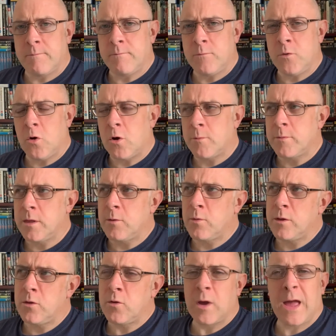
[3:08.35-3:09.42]
Normally
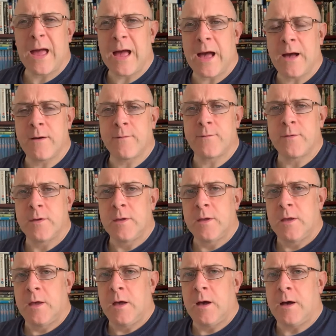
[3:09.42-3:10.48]
when you have
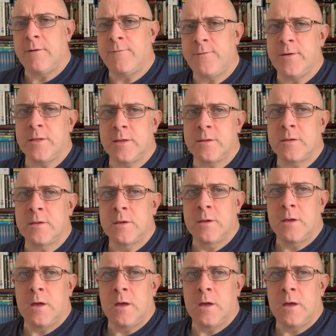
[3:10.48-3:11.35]
a villain,